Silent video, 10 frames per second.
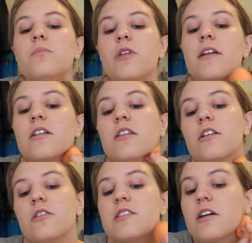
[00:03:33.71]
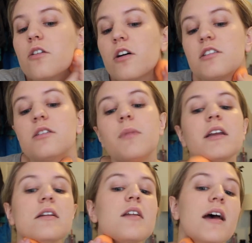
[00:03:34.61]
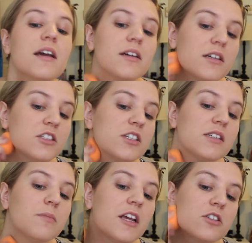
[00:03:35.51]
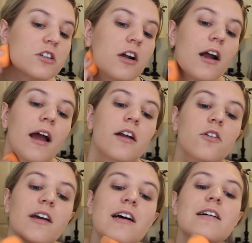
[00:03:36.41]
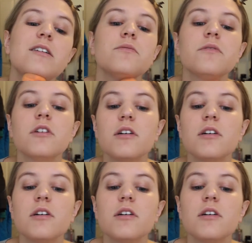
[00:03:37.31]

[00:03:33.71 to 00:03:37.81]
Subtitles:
Blend a little down onto my neck just to make sure I don't have